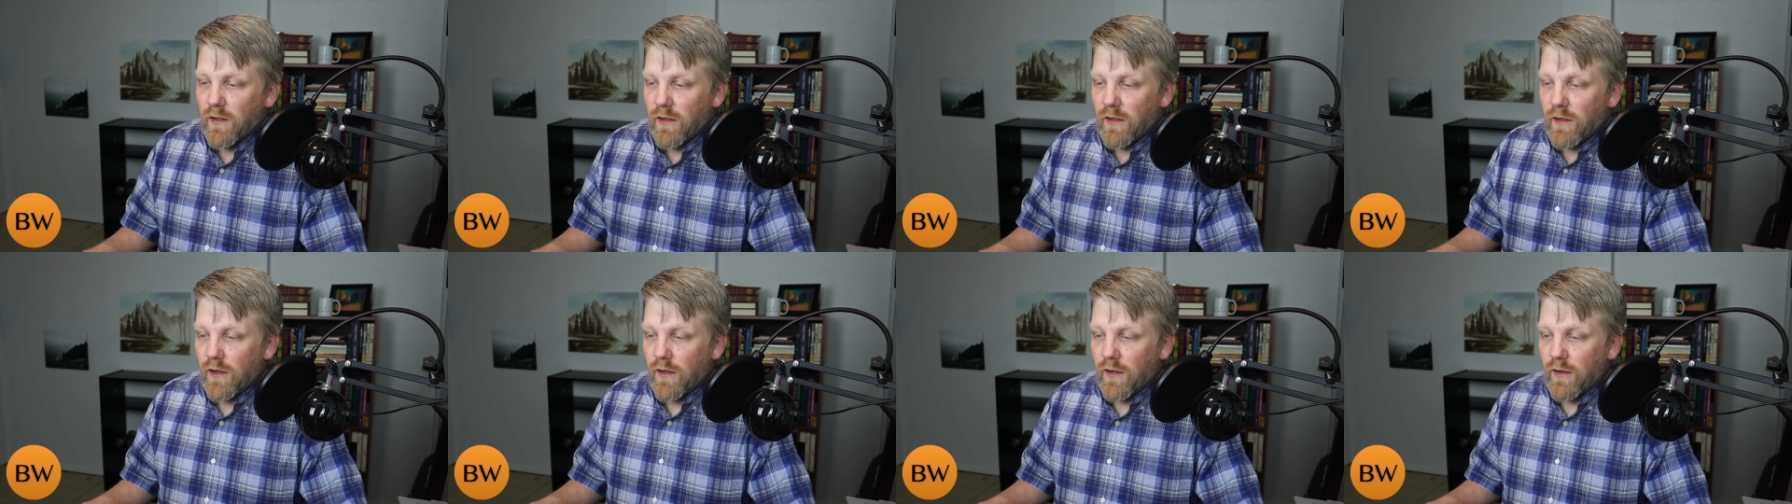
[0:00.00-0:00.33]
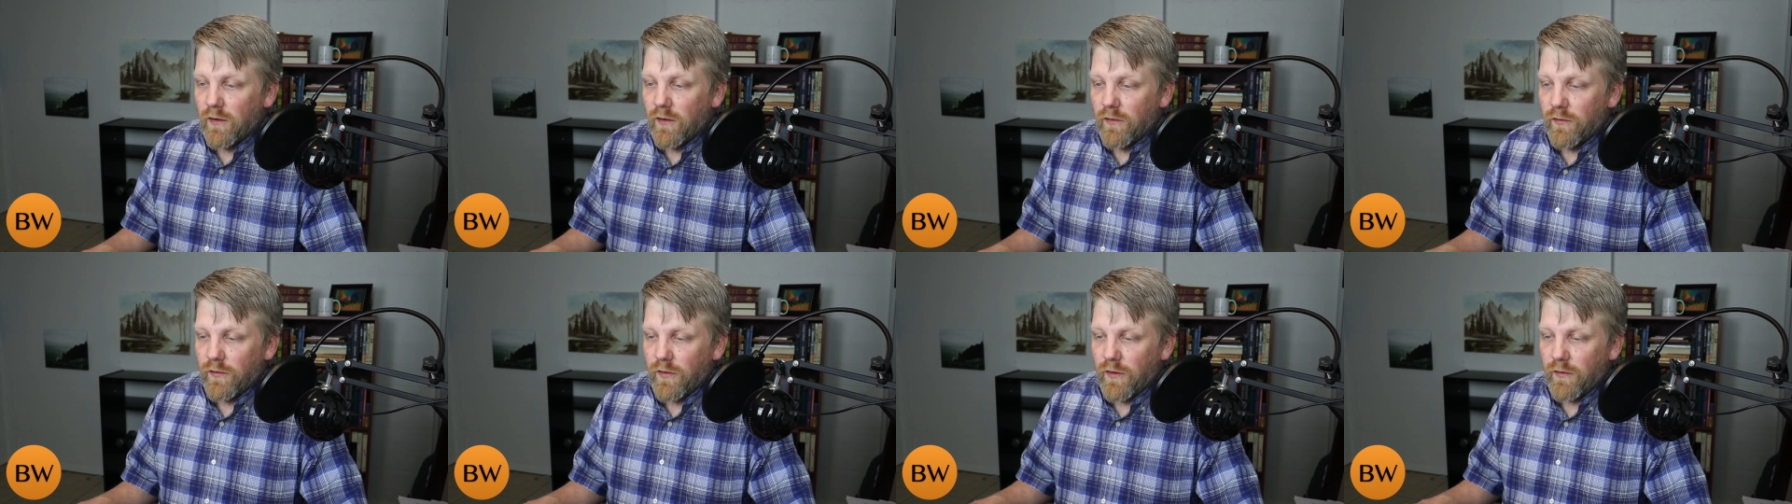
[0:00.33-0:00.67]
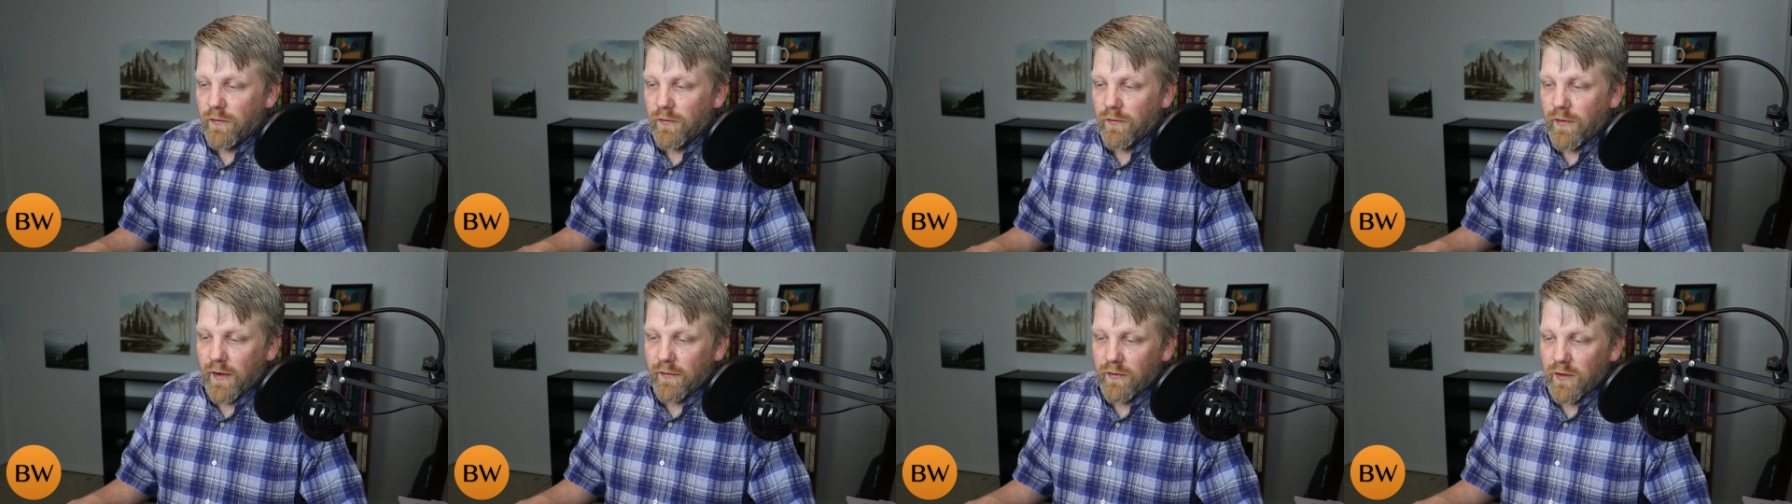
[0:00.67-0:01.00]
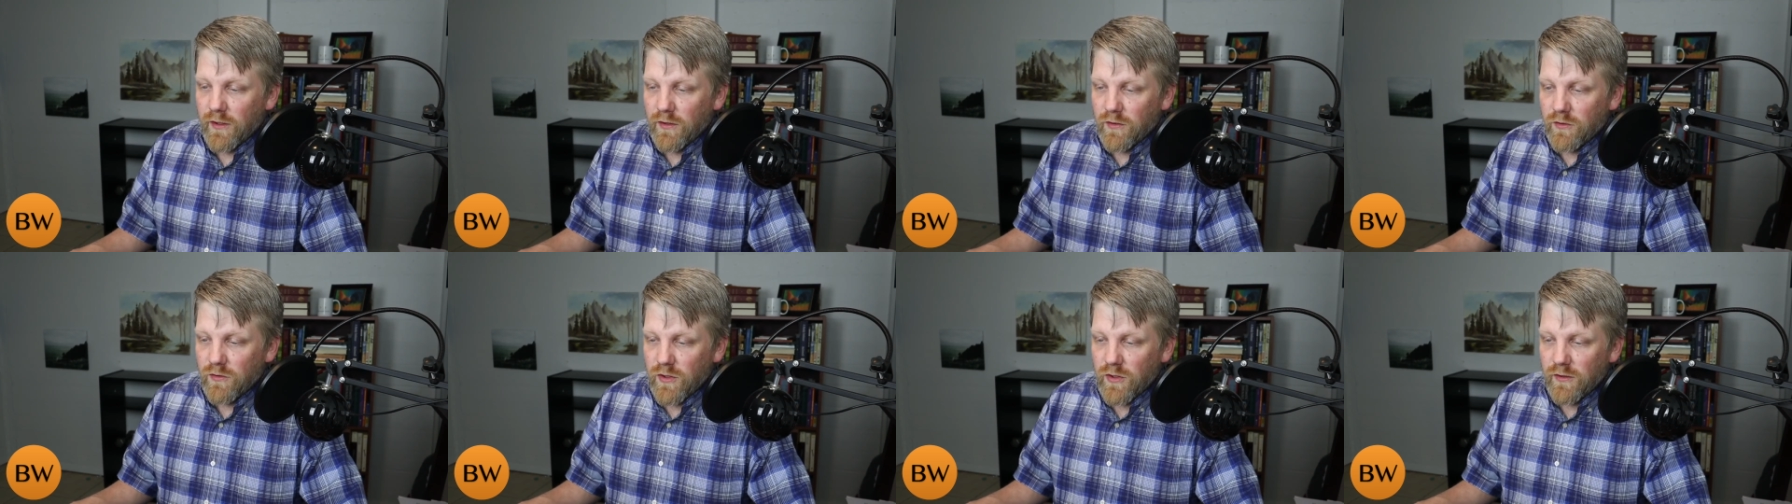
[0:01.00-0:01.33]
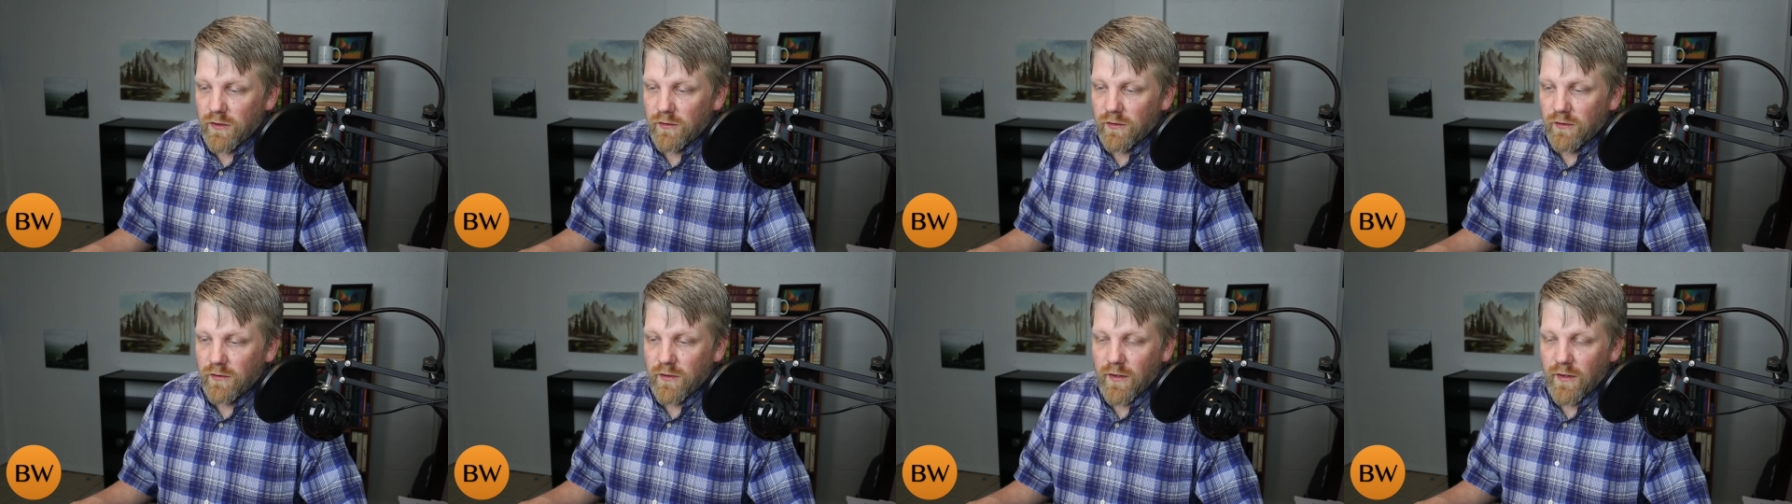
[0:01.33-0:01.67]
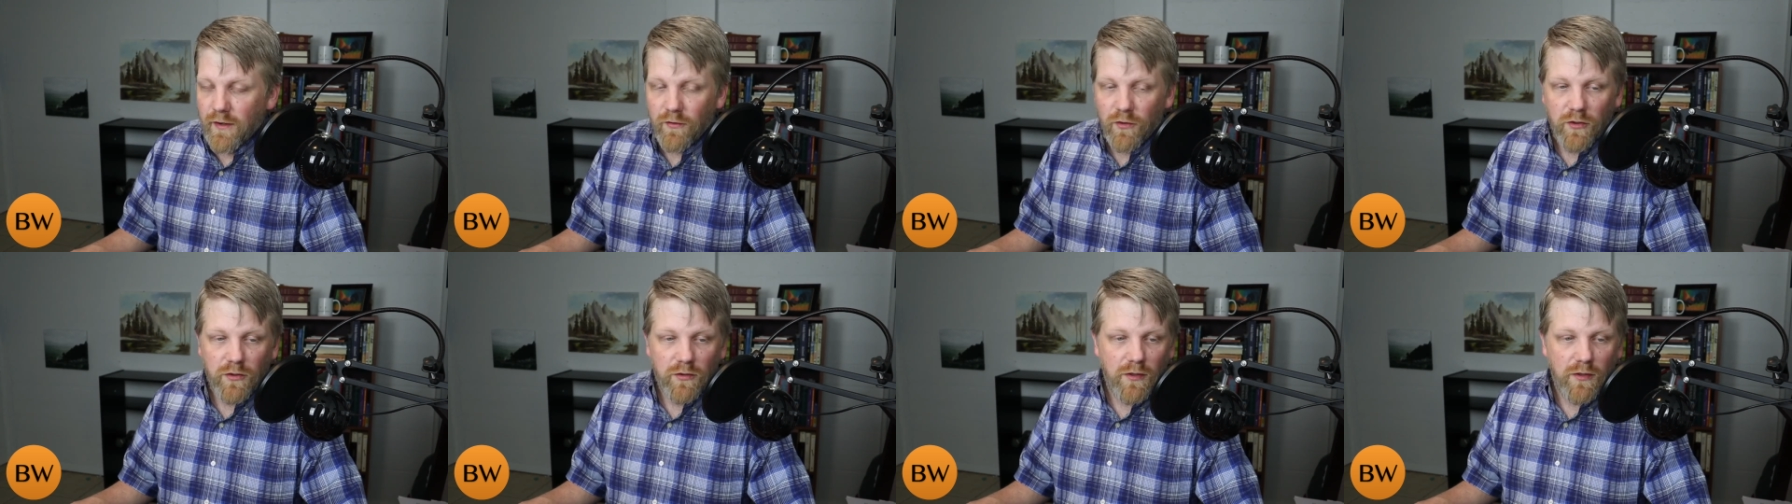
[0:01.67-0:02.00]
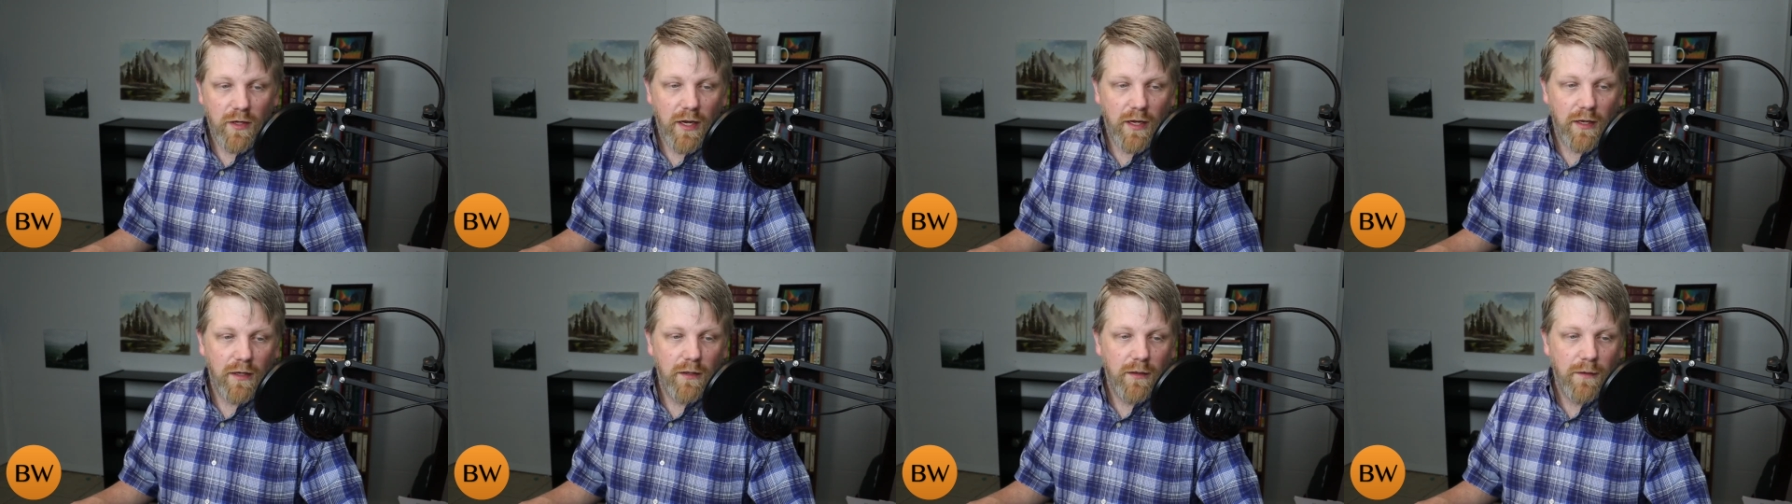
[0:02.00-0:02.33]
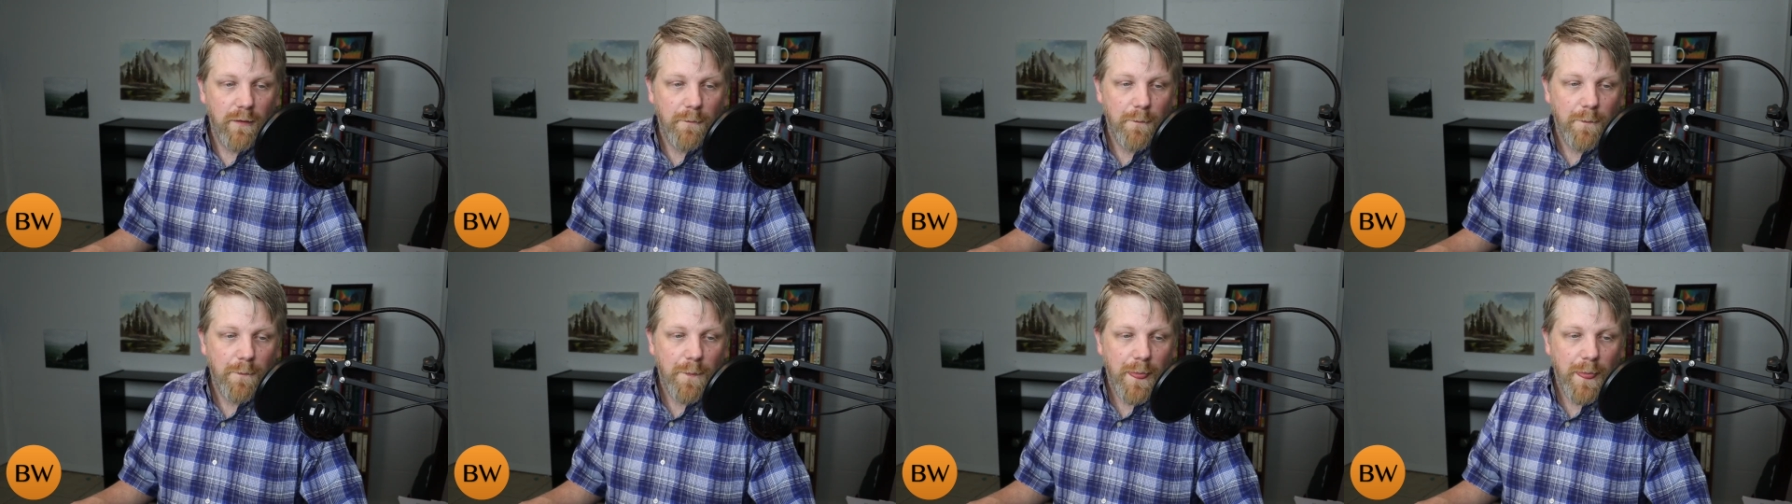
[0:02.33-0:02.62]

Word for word: of the five things Jesus never said.